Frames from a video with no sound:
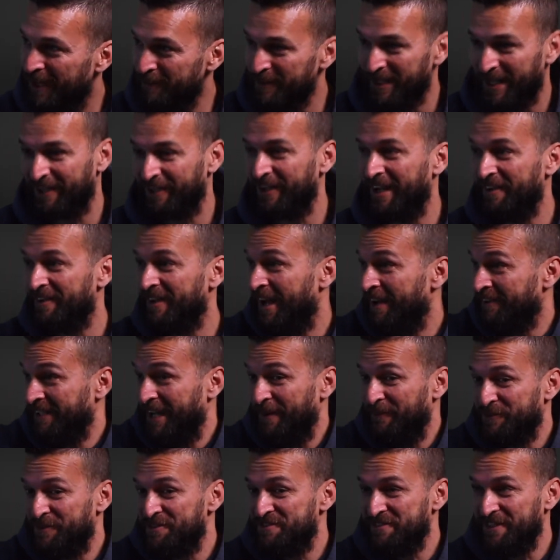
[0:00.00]
I mean, I'd
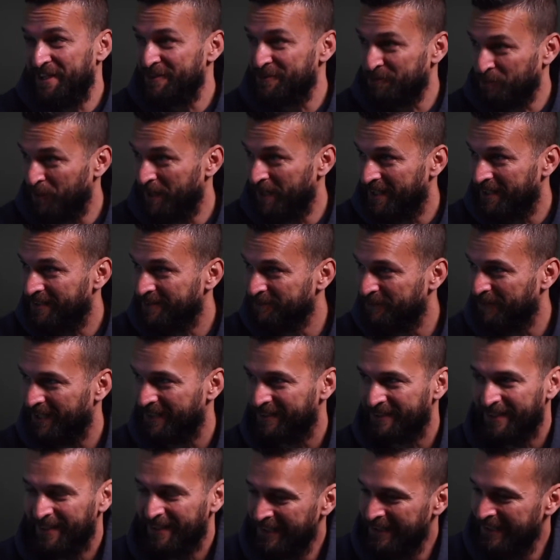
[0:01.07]
love to see us win it,
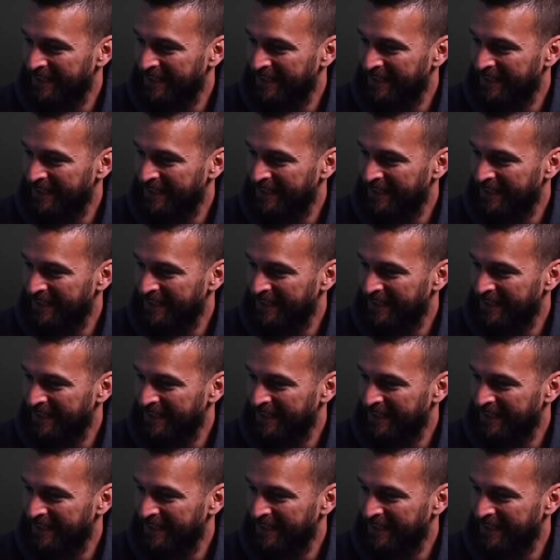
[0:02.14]
but